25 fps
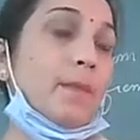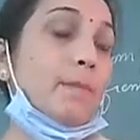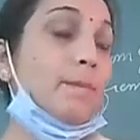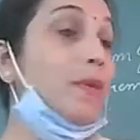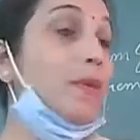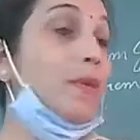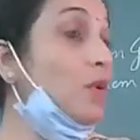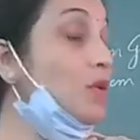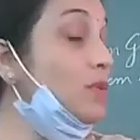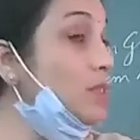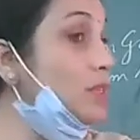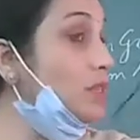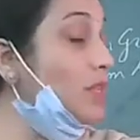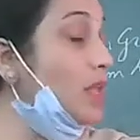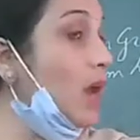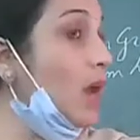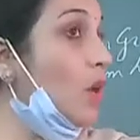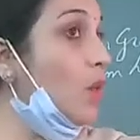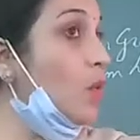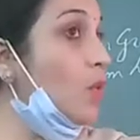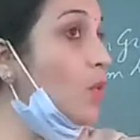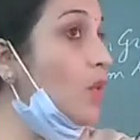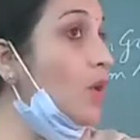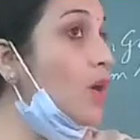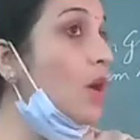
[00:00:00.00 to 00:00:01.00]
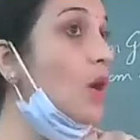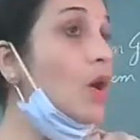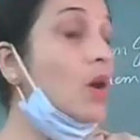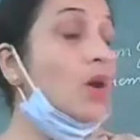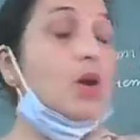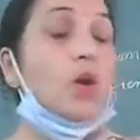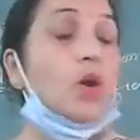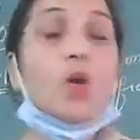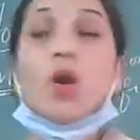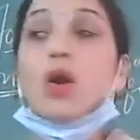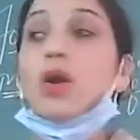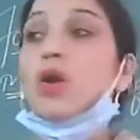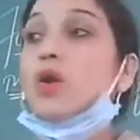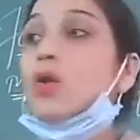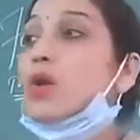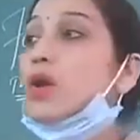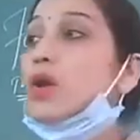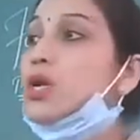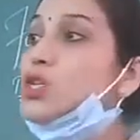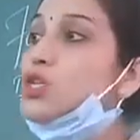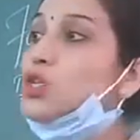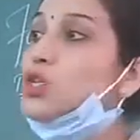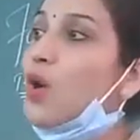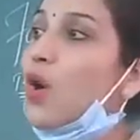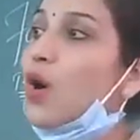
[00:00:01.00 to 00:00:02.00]
Because now, not
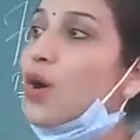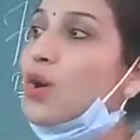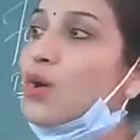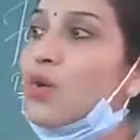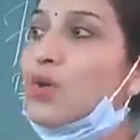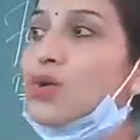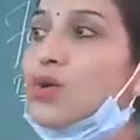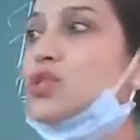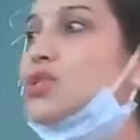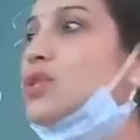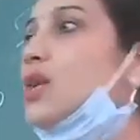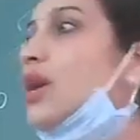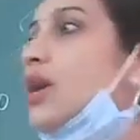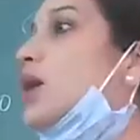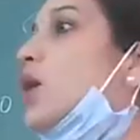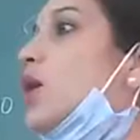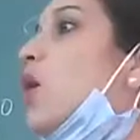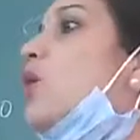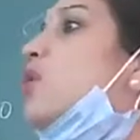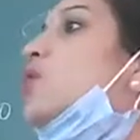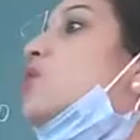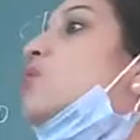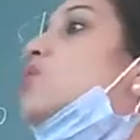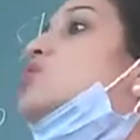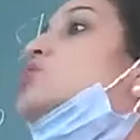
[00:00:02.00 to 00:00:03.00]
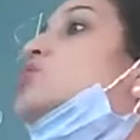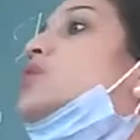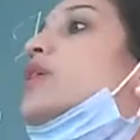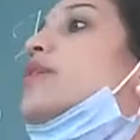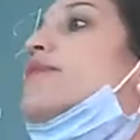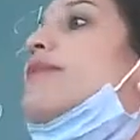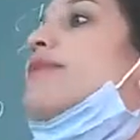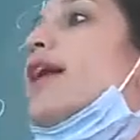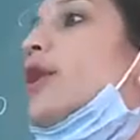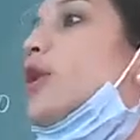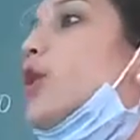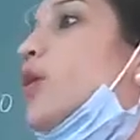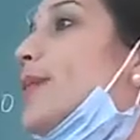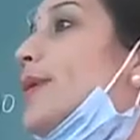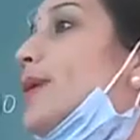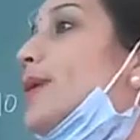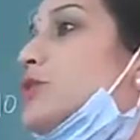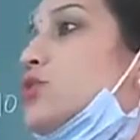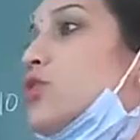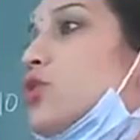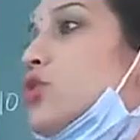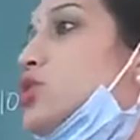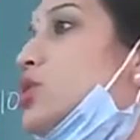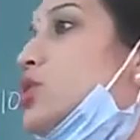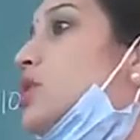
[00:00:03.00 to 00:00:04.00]
only short question and long question,
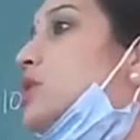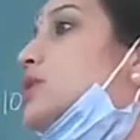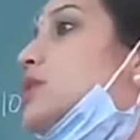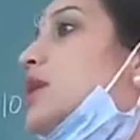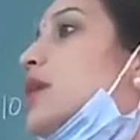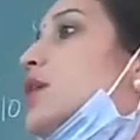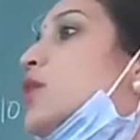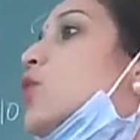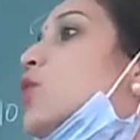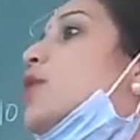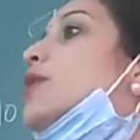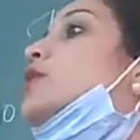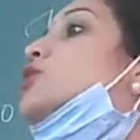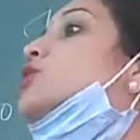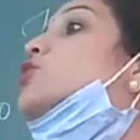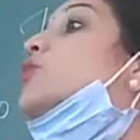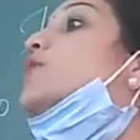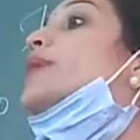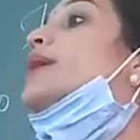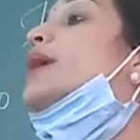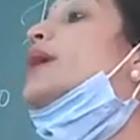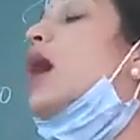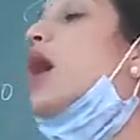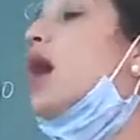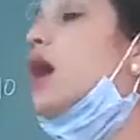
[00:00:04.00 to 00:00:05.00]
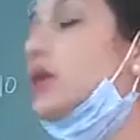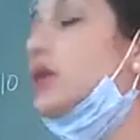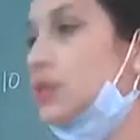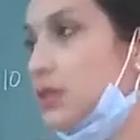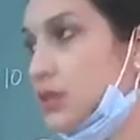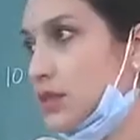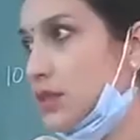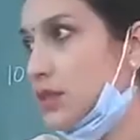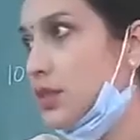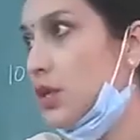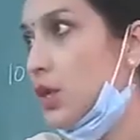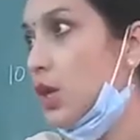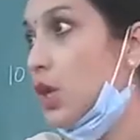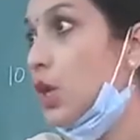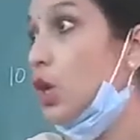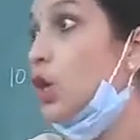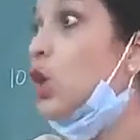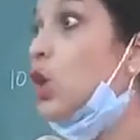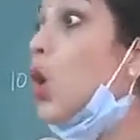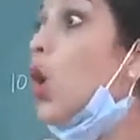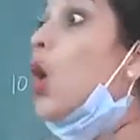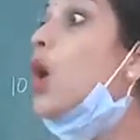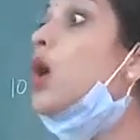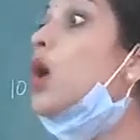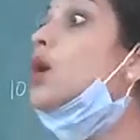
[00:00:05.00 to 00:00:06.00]
value-based questions are going to be asked.
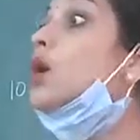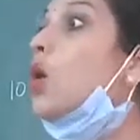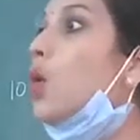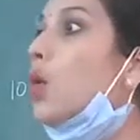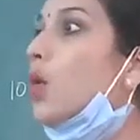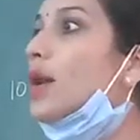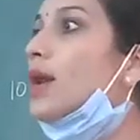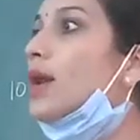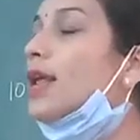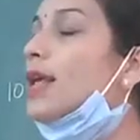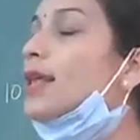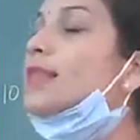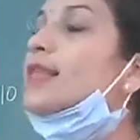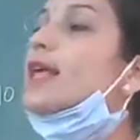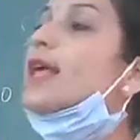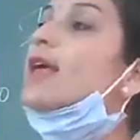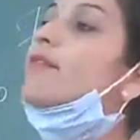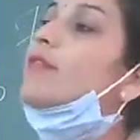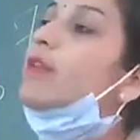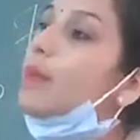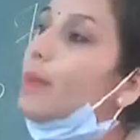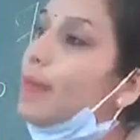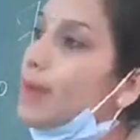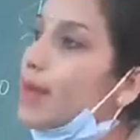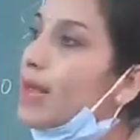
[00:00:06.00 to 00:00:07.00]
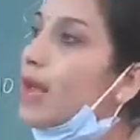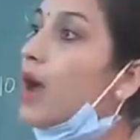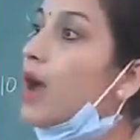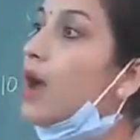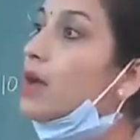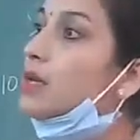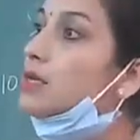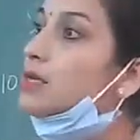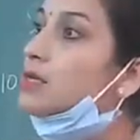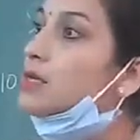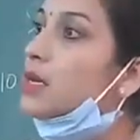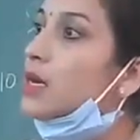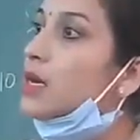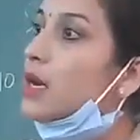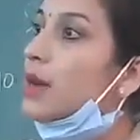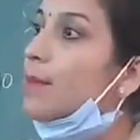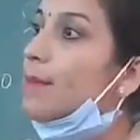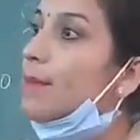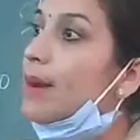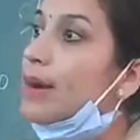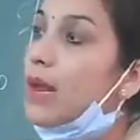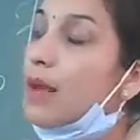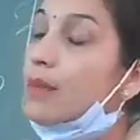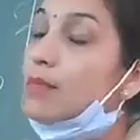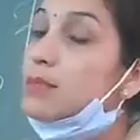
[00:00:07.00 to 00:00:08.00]
Not only they will be asked,
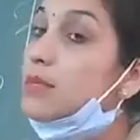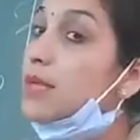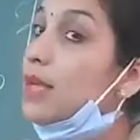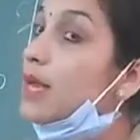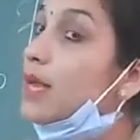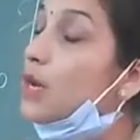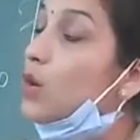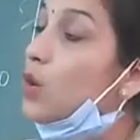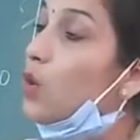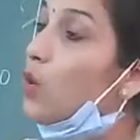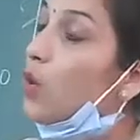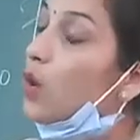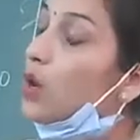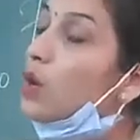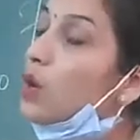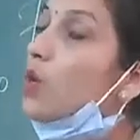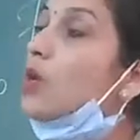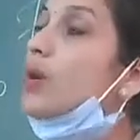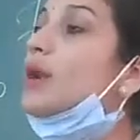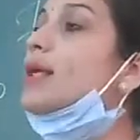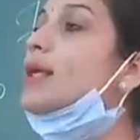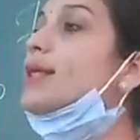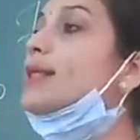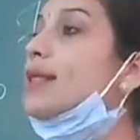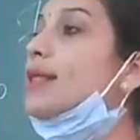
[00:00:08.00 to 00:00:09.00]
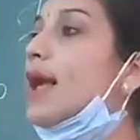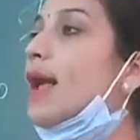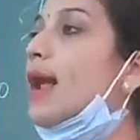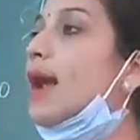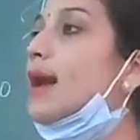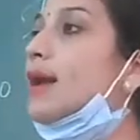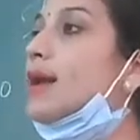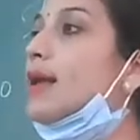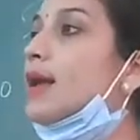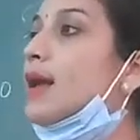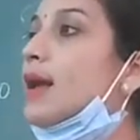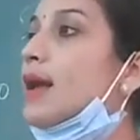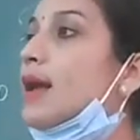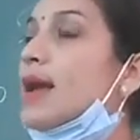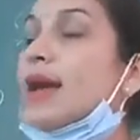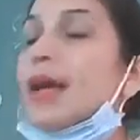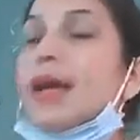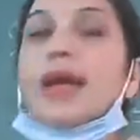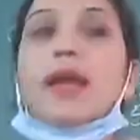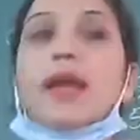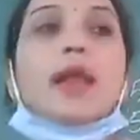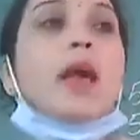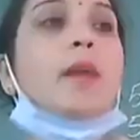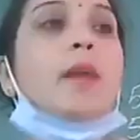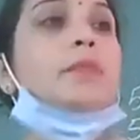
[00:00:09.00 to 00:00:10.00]
but I'm saying not only that.
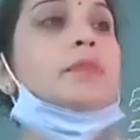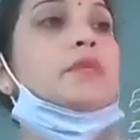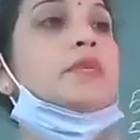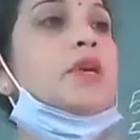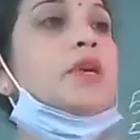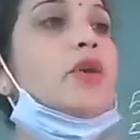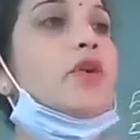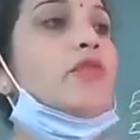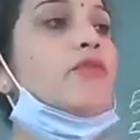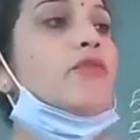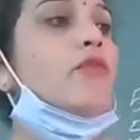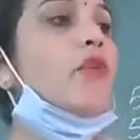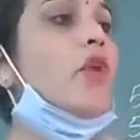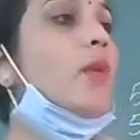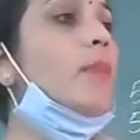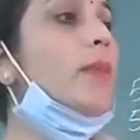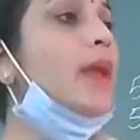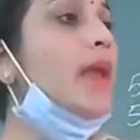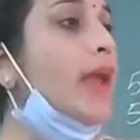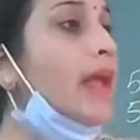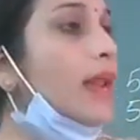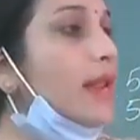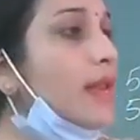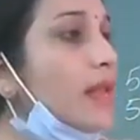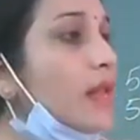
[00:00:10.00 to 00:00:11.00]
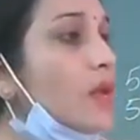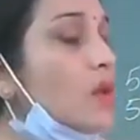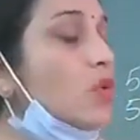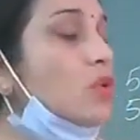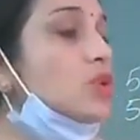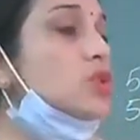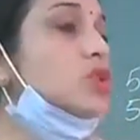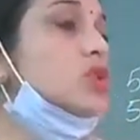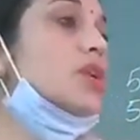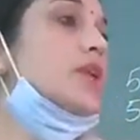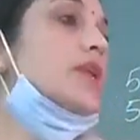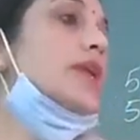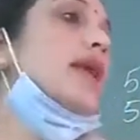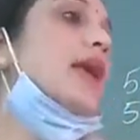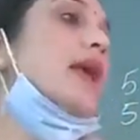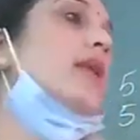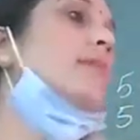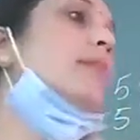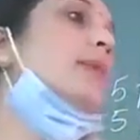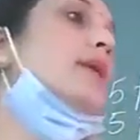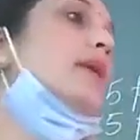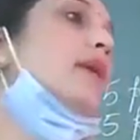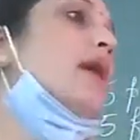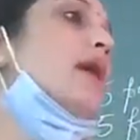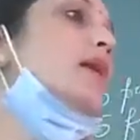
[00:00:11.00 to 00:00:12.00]
In MCQ form, any question can
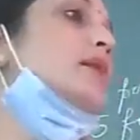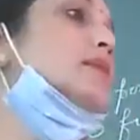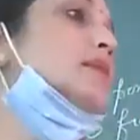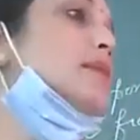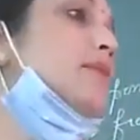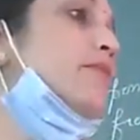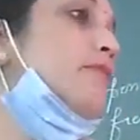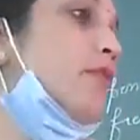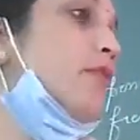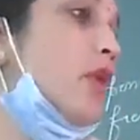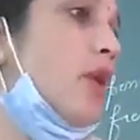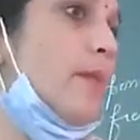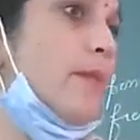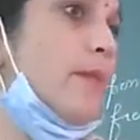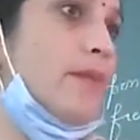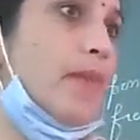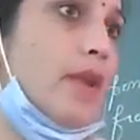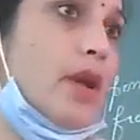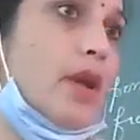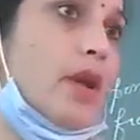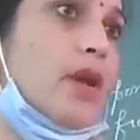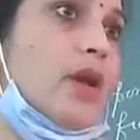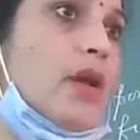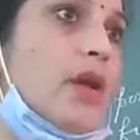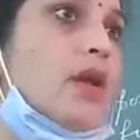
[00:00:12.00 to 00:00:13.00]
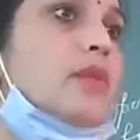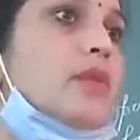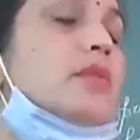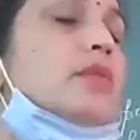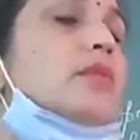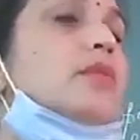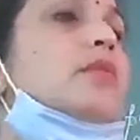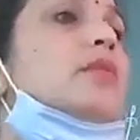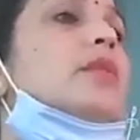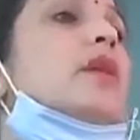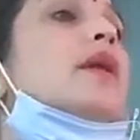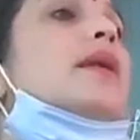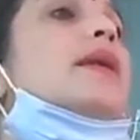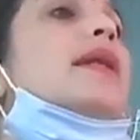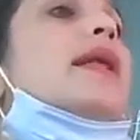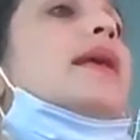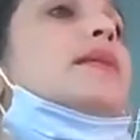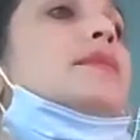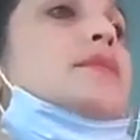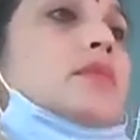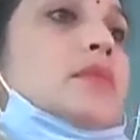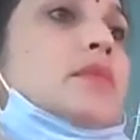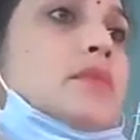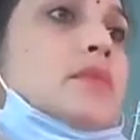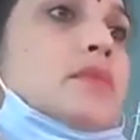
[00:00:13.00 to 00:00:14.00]
be asked from the
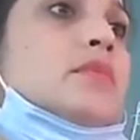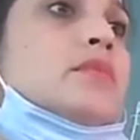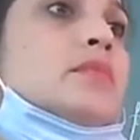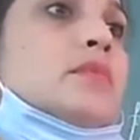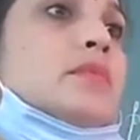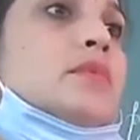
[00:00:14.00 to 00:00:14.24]
text.